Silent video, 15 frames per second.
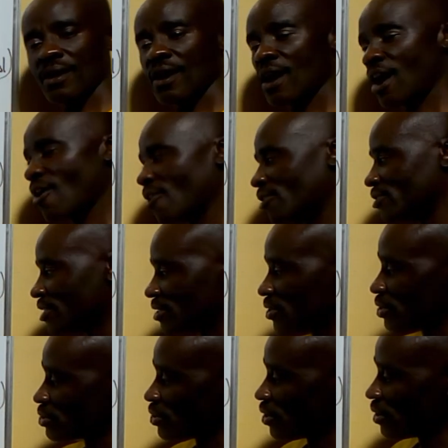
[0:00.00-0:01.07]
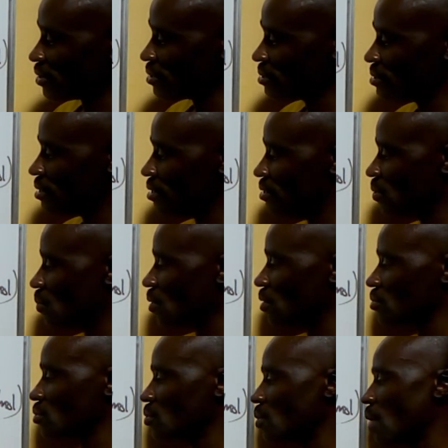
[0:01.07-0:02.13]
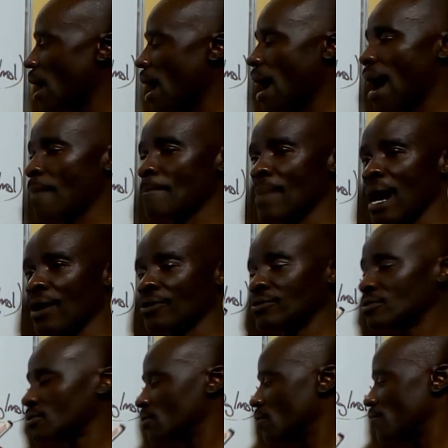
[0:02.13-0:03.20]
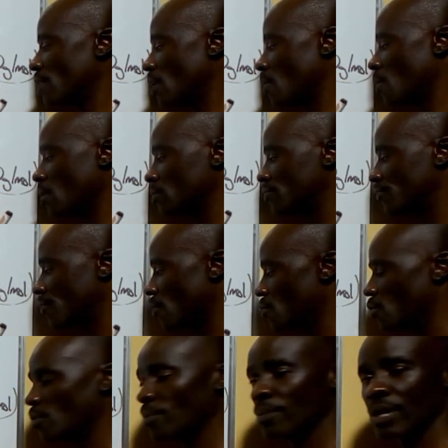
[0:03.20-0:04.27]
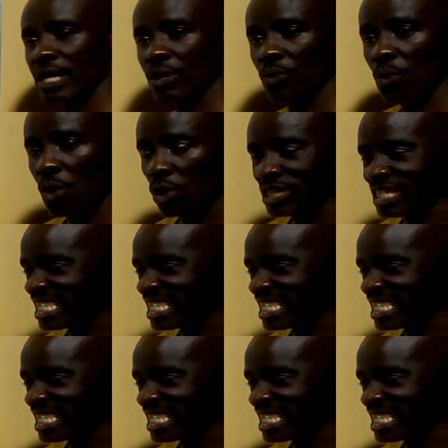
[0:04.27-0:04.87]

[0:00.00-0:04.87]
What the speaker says: Our concentration is equal to amount over what? Volume, a what?